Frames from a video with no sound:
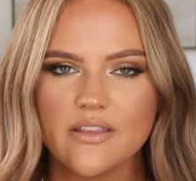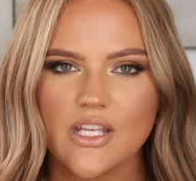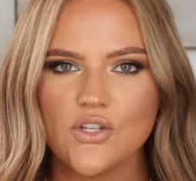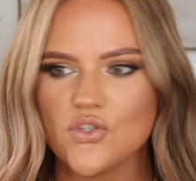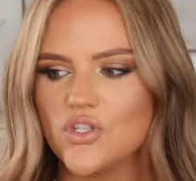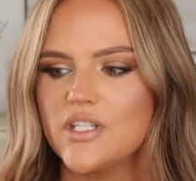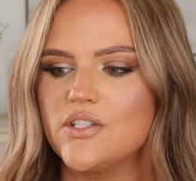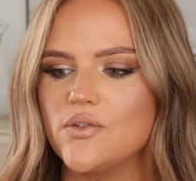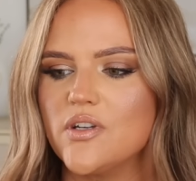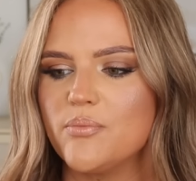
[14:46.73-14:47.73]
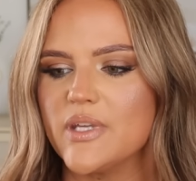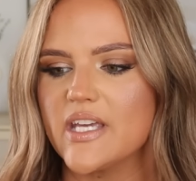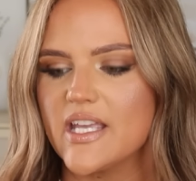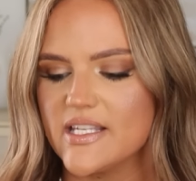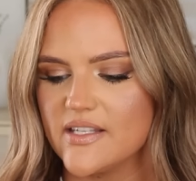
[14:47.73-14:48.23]
They usually do it
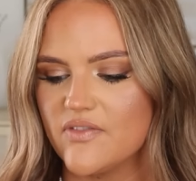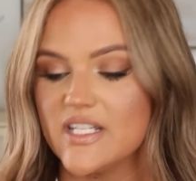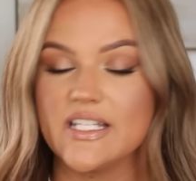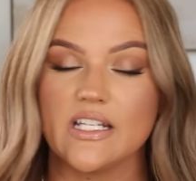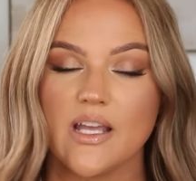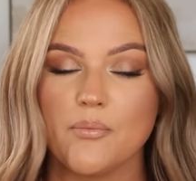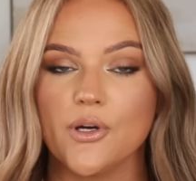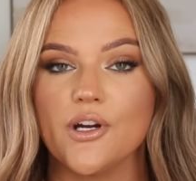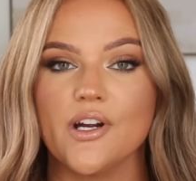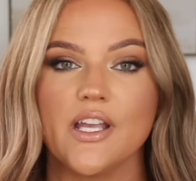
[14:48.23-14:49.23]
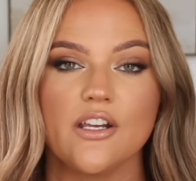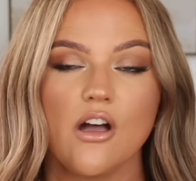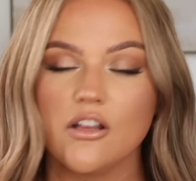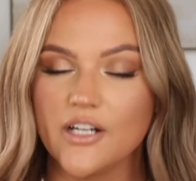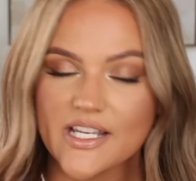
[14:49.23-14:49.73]
because of the DIN number and
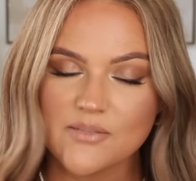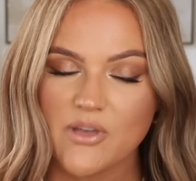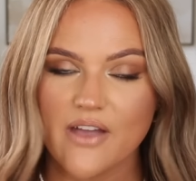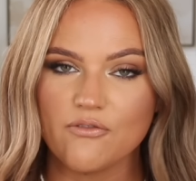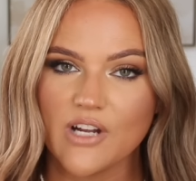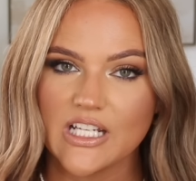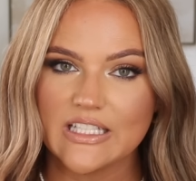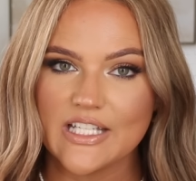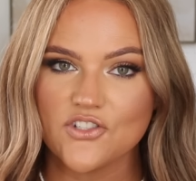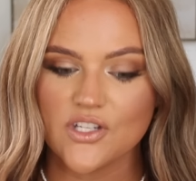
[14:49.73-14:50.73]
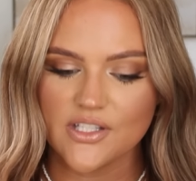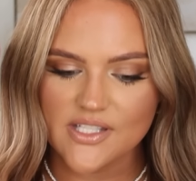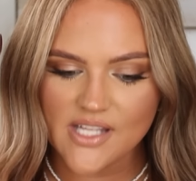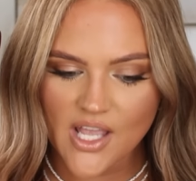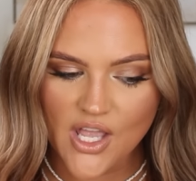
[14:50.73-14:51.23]
all our SPF regulations.